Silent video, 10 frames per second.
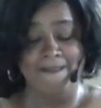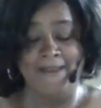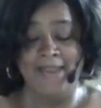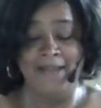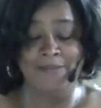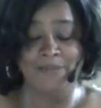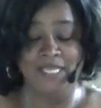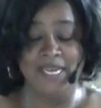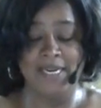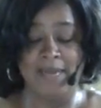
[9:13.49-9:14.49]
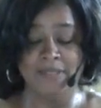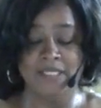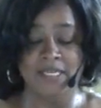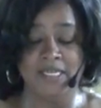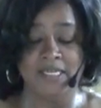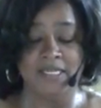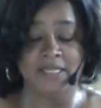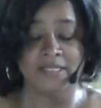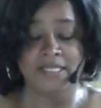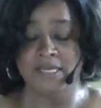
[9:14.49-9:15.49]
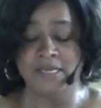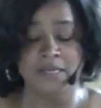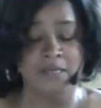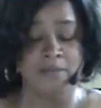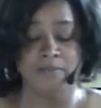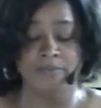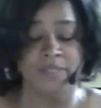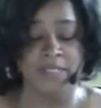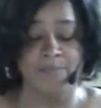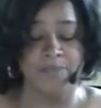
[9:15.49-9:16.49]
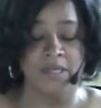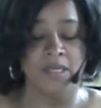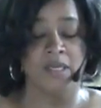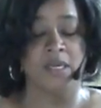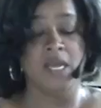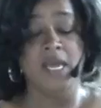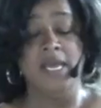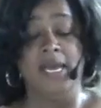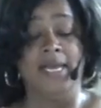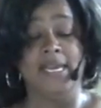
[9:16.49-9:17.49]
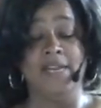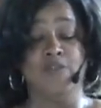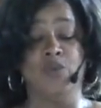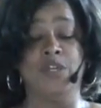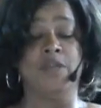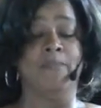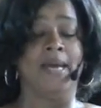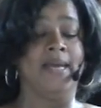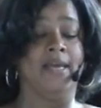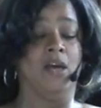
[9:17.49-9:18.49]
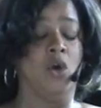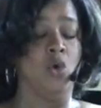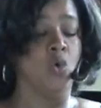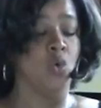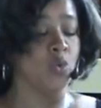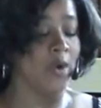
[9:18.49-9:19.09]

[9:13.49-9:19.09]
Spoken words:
And I'm saying, I'm sitting in the team something, I can't even read my whole